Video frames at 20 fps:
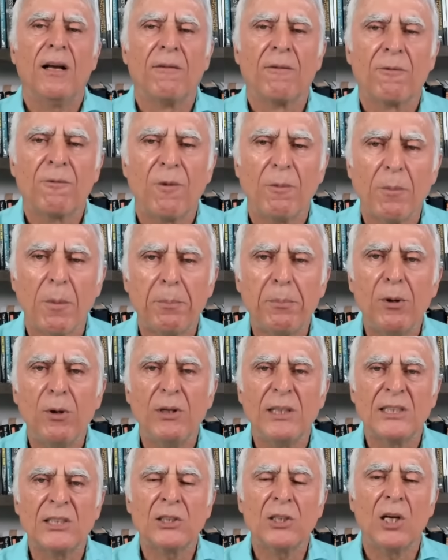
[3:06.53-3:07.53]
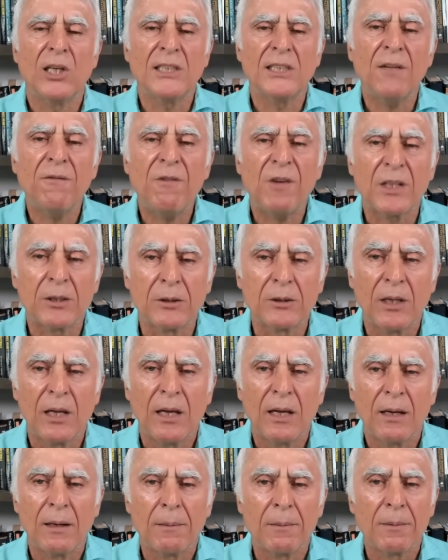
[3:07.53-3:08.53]
from a purely scientific
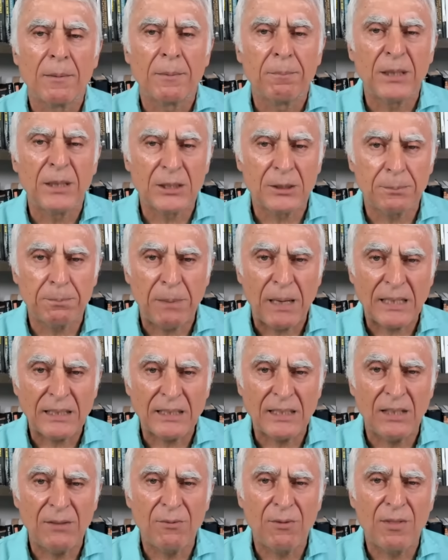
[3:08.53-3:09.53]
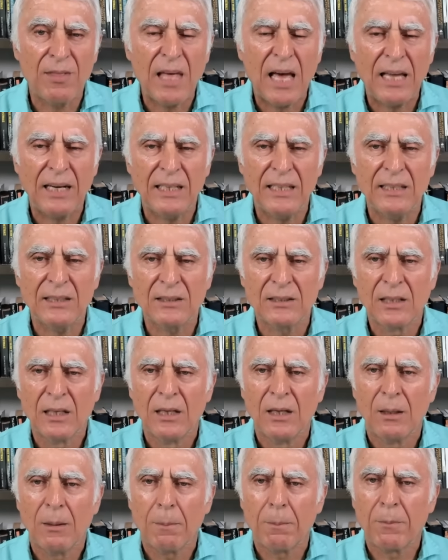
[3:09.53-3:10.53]
perspective, that is
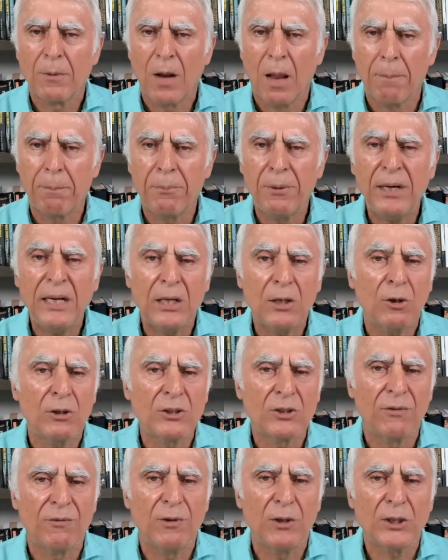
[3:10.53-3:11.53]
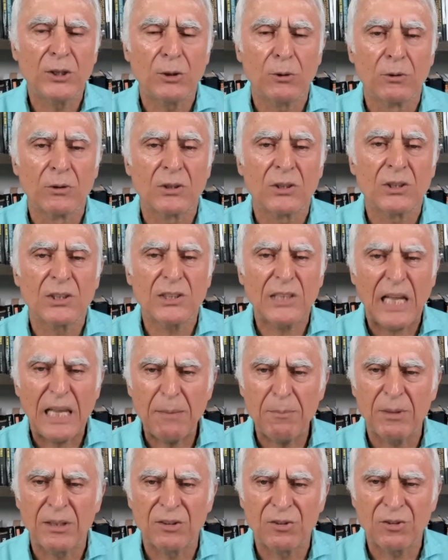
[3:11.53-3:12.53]
a pretty controversial
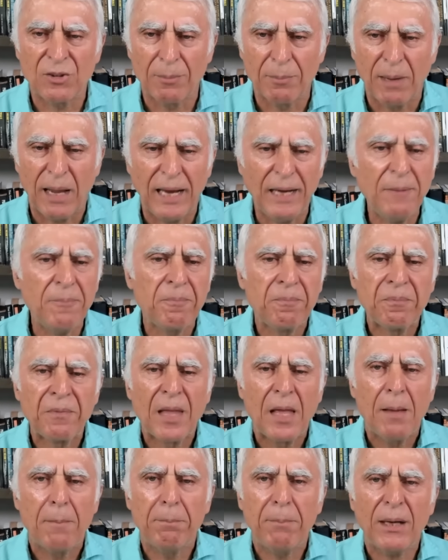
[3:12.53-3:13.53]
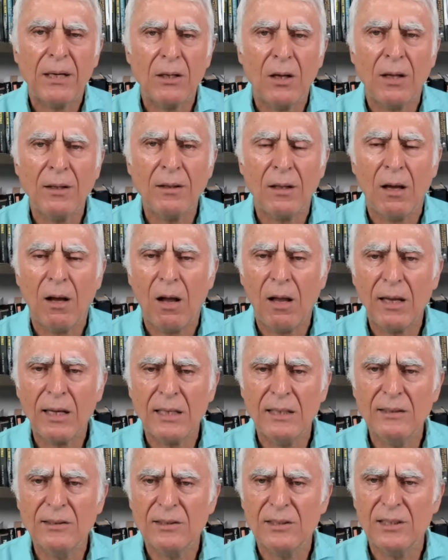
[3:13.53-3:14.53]
statement to make, but I, I
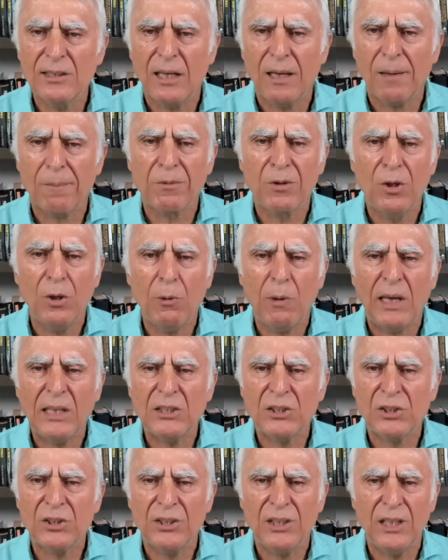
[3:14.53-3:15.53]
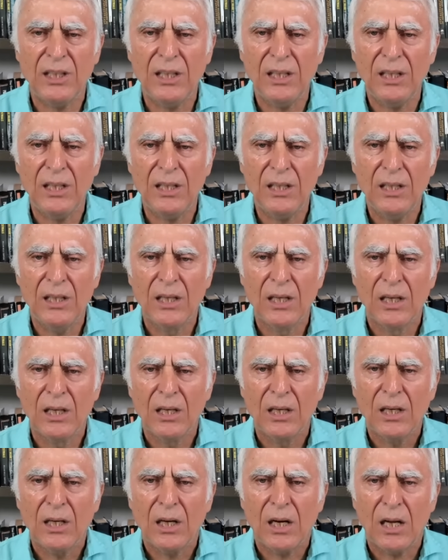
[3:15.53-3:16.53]
consider QHT
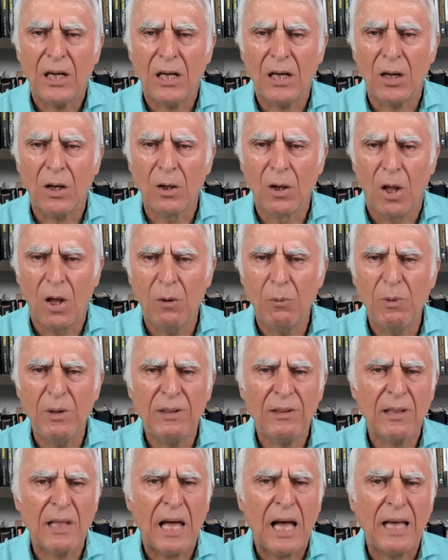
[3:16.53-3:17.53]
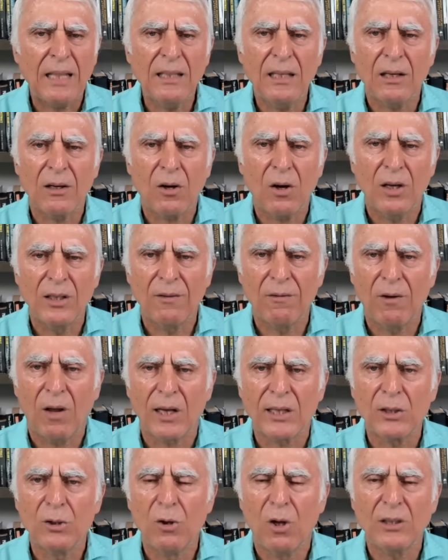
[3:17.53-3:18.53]
uh, along with other kind of
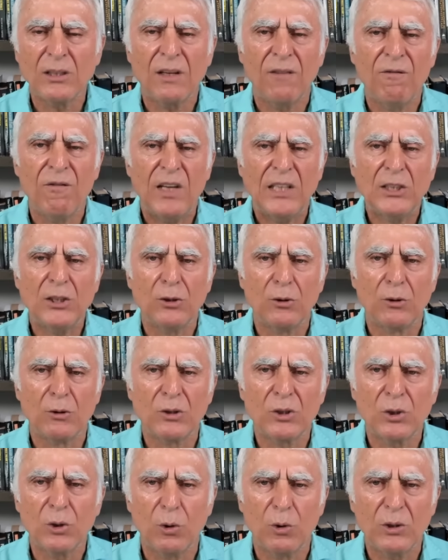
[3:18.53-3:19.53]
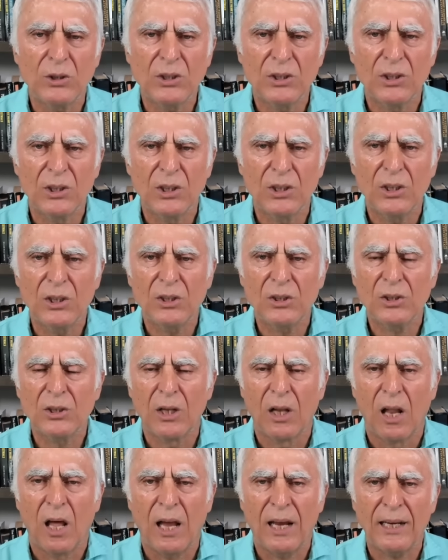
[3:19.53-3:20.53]
like non-conventional sources
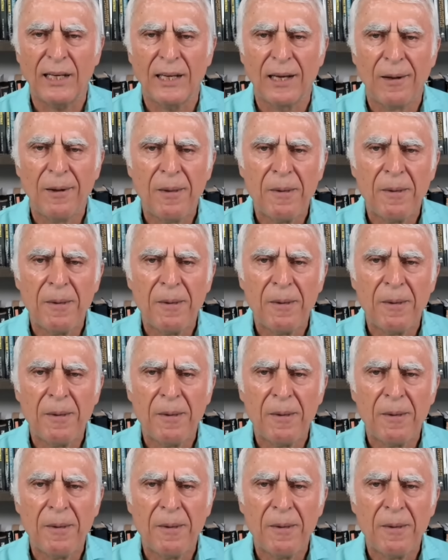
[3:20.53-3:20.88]
like